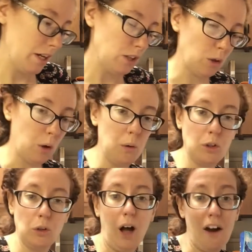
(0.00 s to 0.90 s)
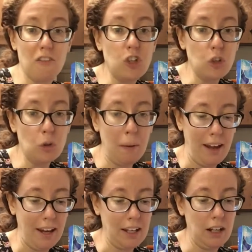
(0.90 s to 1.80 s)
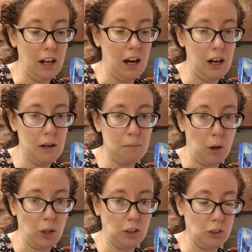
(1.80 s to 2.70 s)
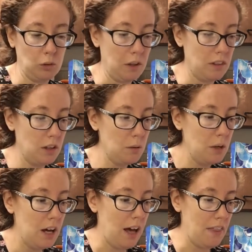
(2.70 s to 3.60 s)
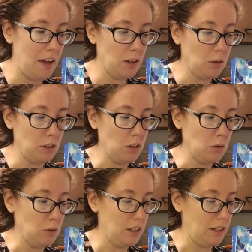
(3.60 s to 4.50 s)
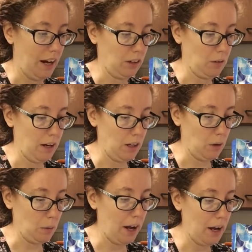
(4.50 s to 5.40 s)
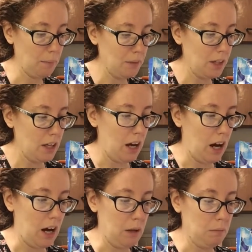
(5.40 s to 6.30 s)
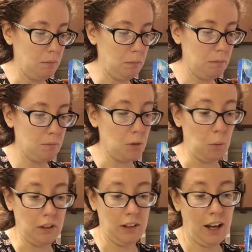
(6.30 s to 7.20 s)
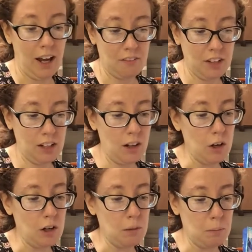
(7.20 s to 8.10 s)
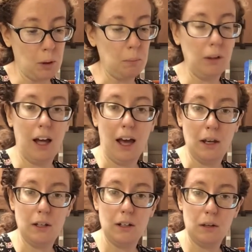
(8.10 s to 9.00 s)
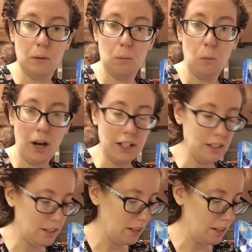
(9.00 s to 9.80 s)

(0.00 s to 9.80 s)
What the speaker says: So you'll have two paint markers with you, and that you can use to decorate, okay? The ones I have here are purple and white.